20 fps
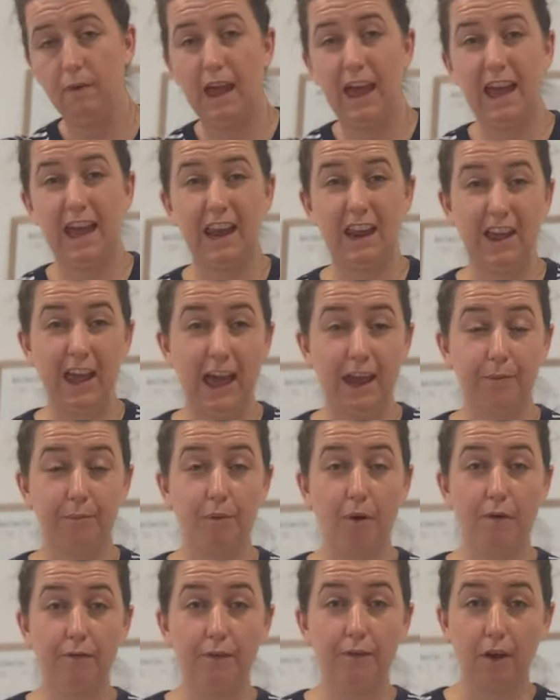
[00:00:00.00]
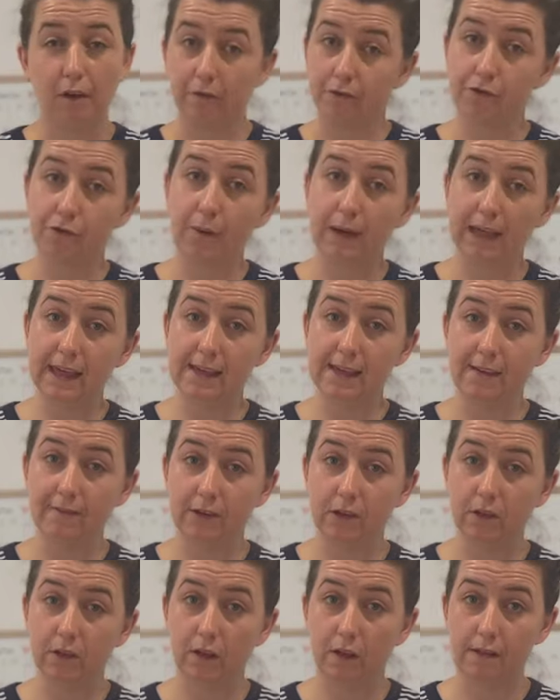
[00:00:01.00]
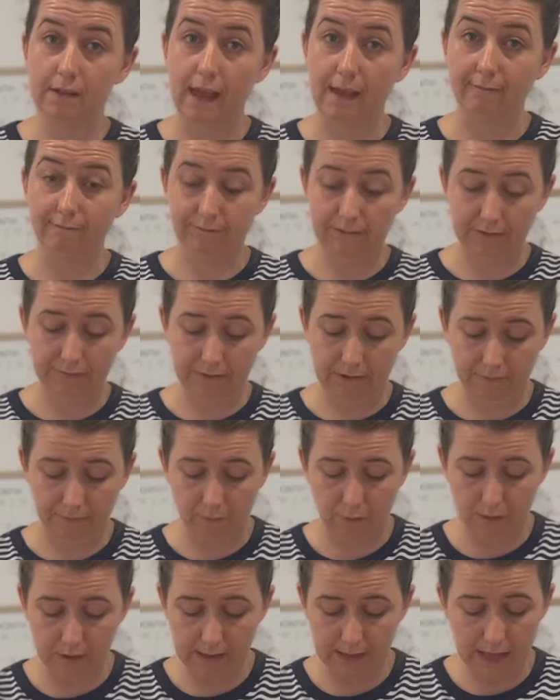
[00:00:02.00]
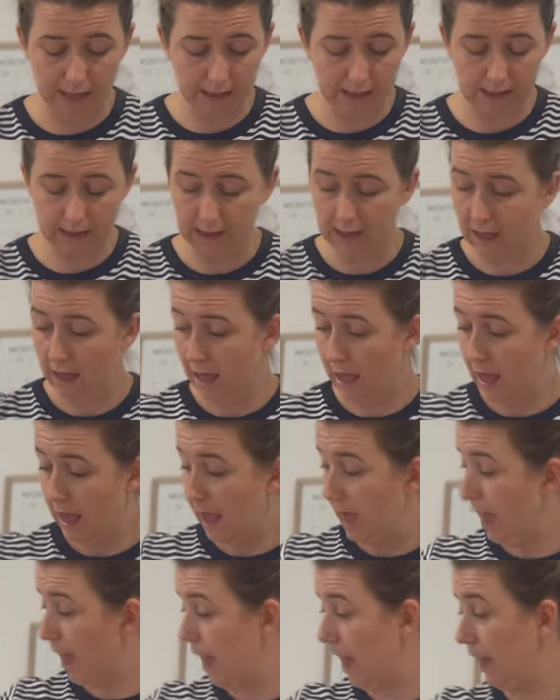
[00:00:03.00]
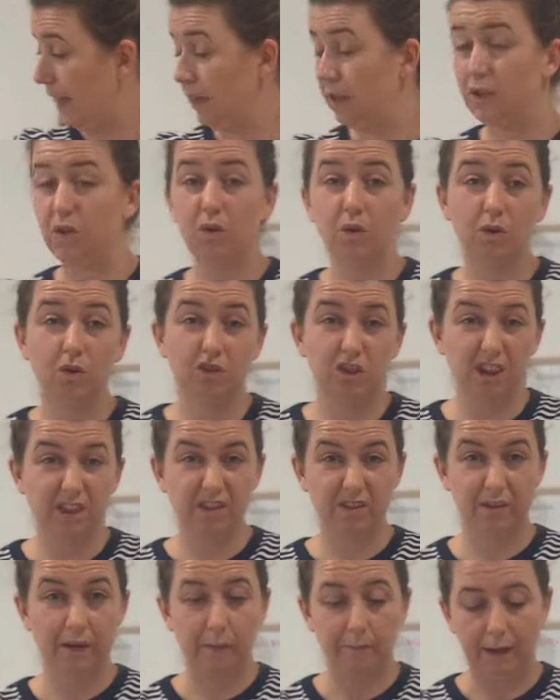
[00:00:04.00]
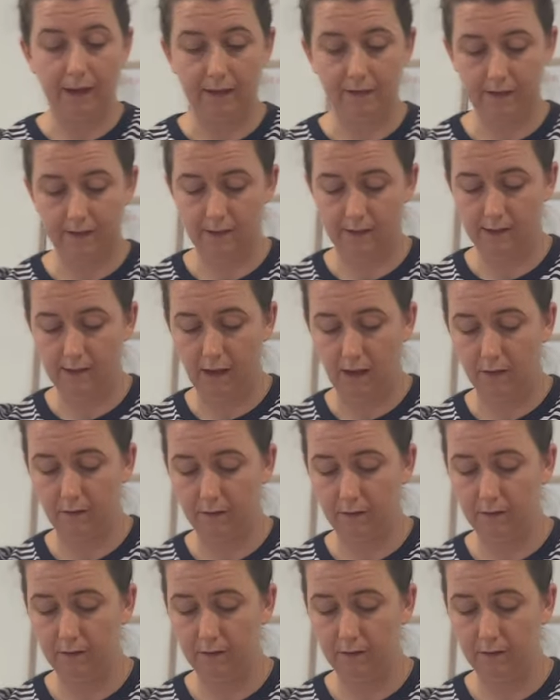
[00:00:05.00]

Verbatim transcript: and I had a profit of $27.54 and it took just three weeks to sell.